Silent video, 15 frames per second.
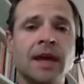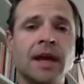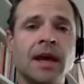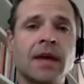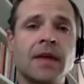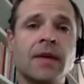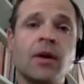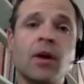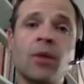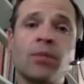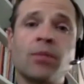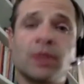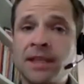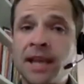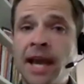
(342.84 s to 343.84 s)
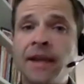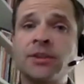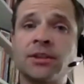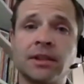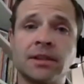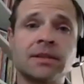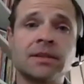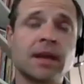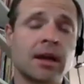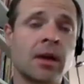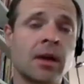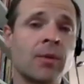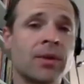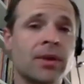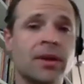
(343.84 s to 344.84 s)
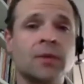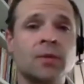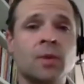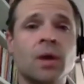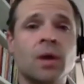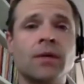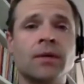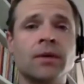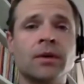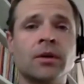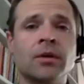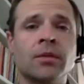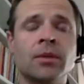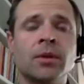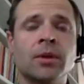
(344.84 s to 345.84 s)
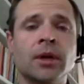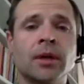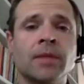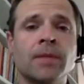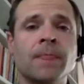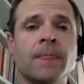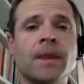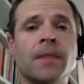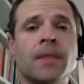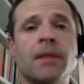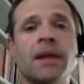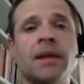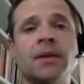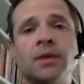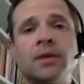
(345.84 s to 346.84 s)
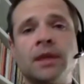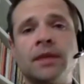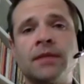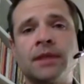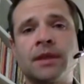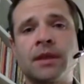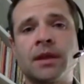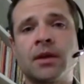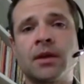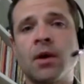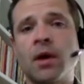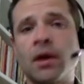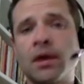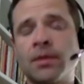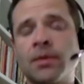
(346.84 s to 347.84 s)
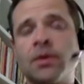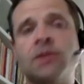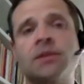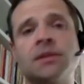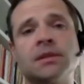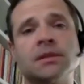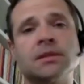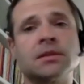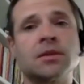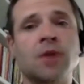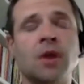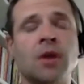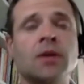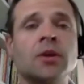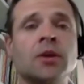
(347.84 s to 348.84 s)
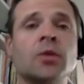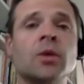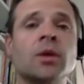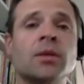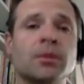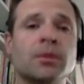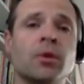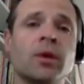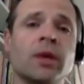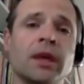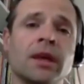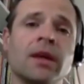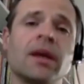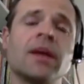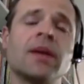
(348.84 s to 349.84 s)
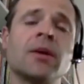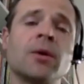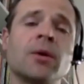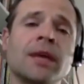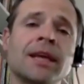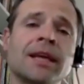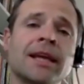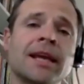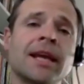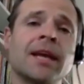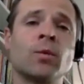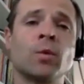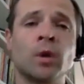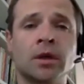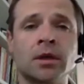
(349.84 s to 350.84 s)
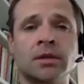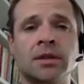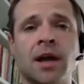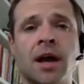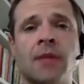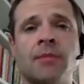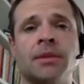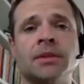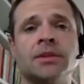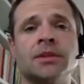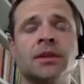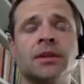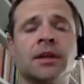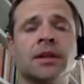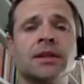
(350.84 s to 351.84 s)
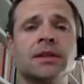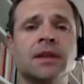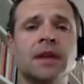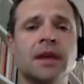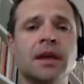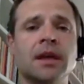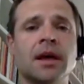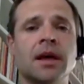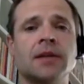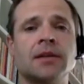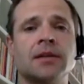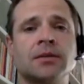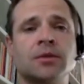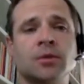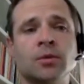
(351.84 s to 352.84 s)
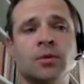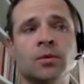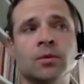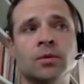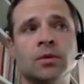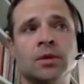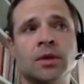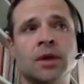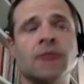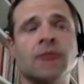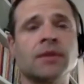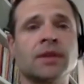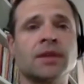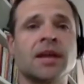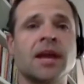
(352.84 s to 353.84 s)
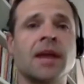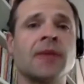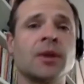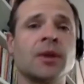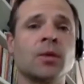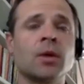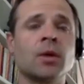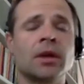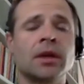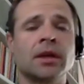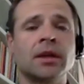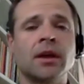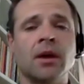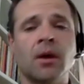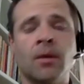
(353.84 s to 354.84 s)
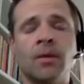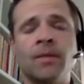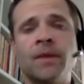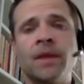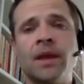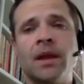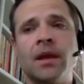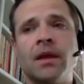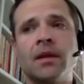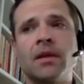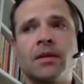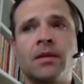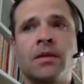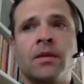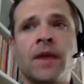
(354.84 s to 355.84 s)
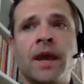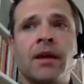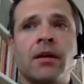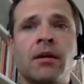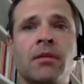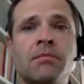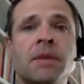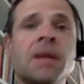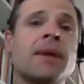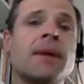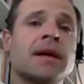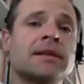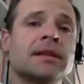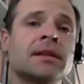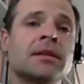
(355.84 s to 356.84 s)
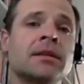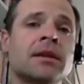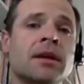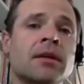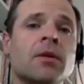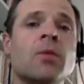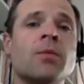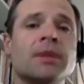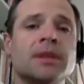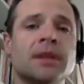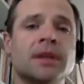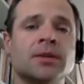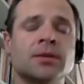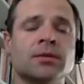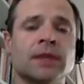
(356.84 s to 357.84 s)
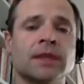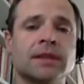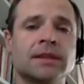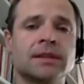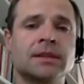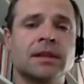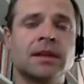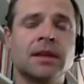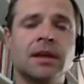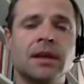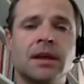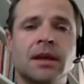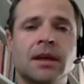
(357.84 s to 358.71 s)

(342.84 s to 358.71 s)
There are protections that come with it as well for your employer. By doing everything on the books and calling you an employee and going and getting workers' comp insurance, uh, to cover the time that you're working in the home they are minimizing their own potential risks. Mm-hmm. And